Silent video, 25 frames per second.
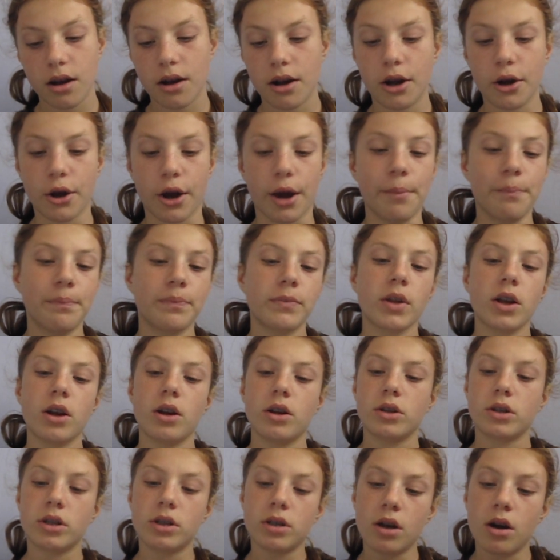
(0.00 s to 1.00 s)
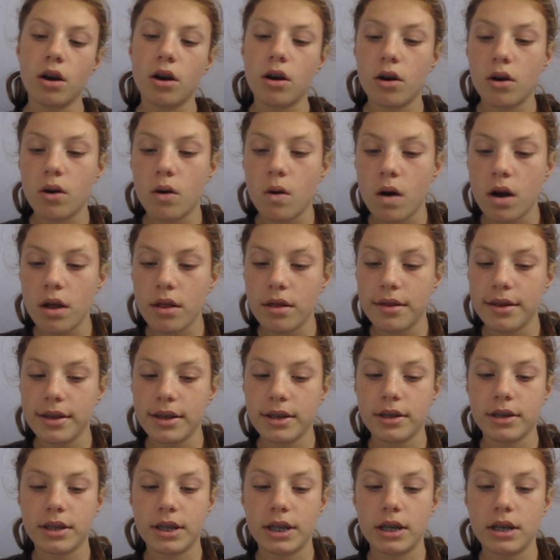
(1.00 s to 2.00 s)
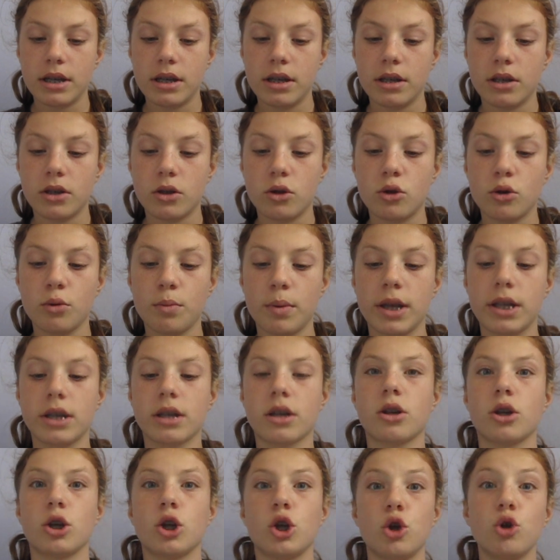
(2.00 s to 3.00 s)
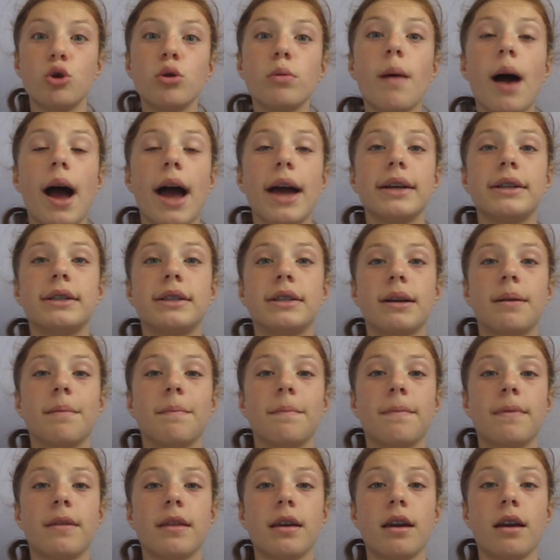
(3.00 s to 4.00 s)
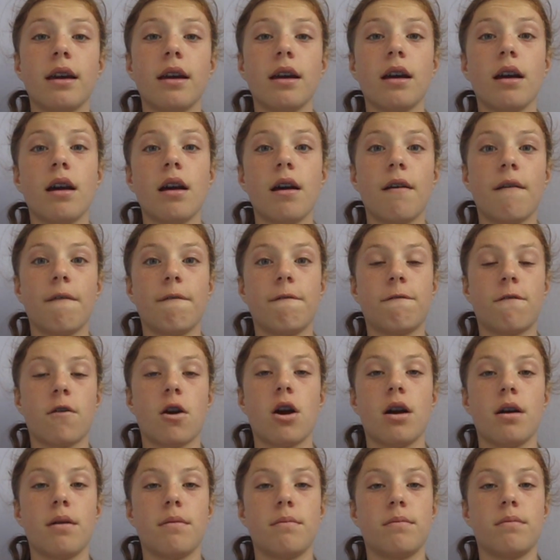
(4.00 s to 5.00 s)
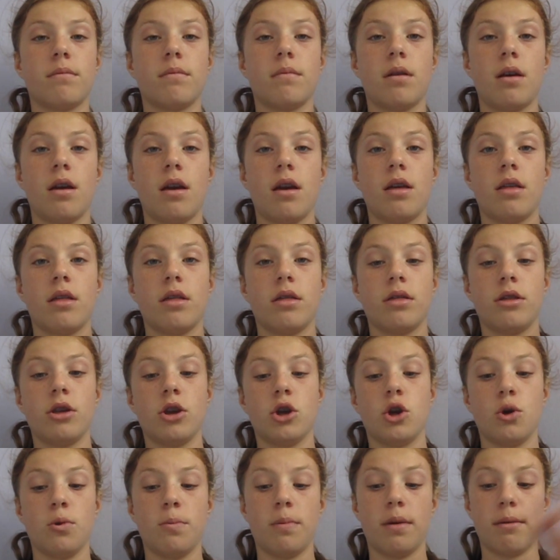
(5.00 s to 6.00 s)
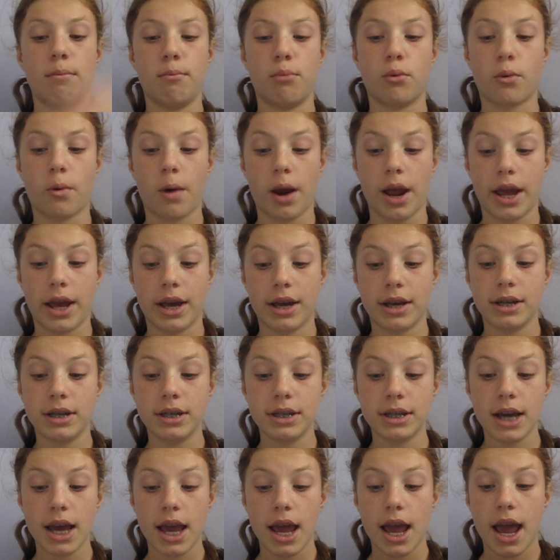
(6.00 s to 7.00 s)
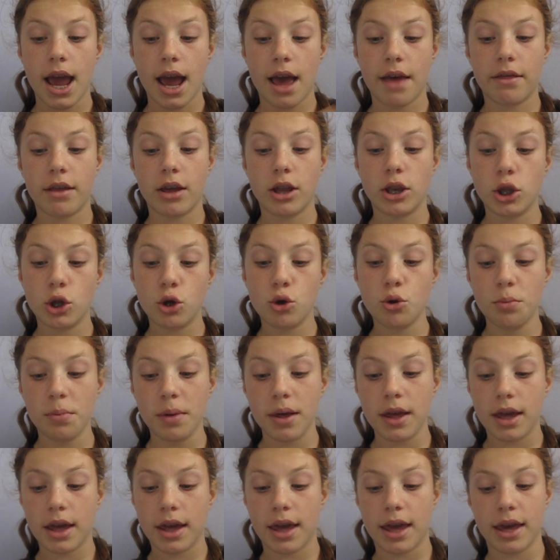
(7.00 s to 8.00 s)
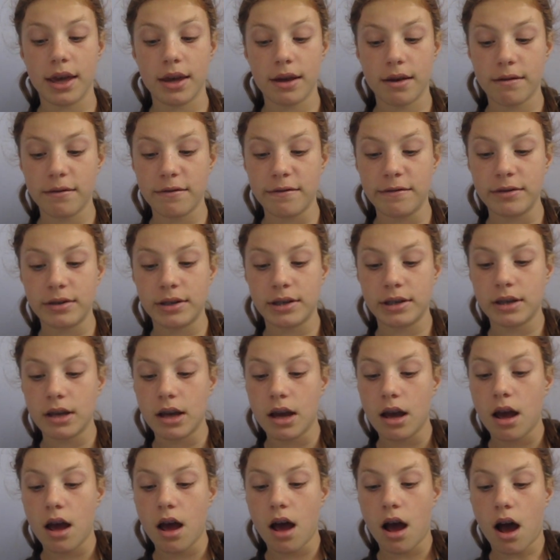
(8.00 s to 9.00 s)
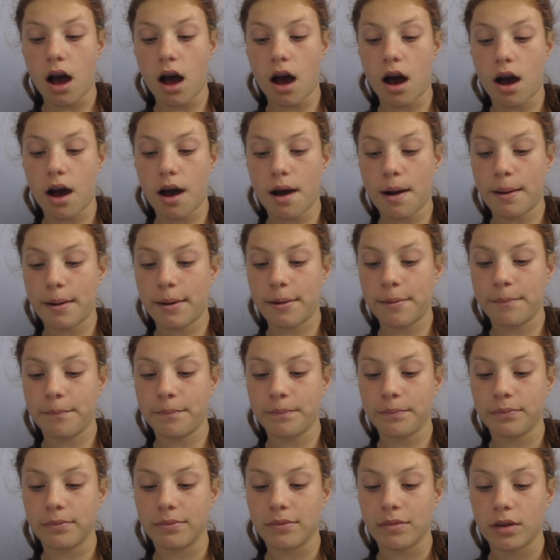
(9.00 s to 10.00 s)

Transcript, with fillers: Okay, so this is, so basically you buy something from the Yoobi brand, and then Yoobi gives, um,